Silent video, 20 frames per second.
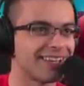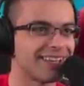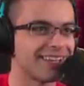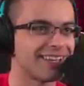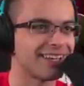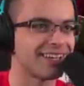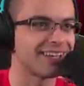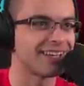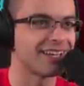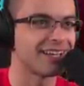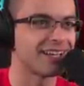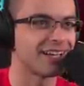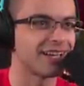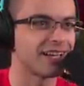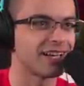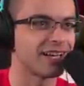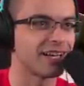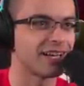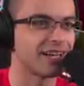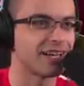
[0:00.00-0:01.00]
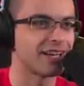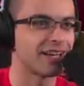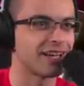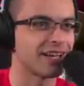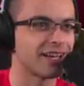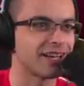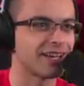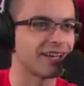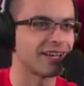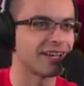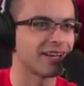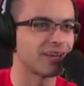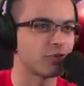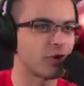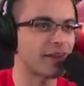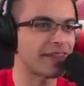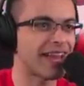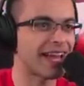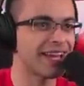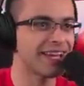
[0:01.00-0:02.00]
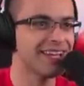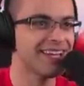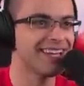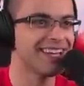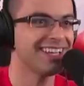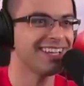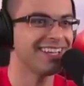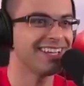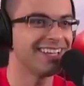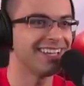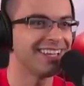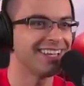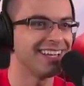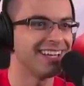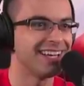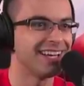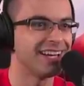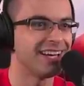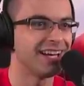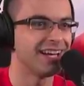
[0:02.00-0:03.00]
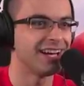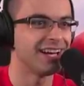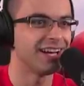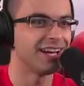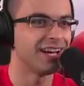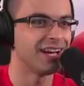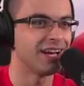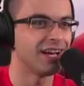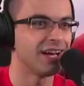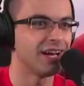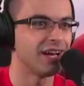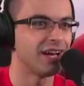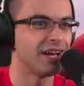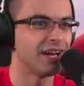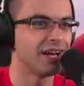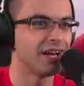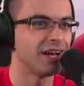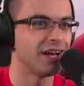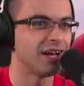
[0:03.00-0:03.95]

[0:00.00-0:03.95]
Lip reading: (silence)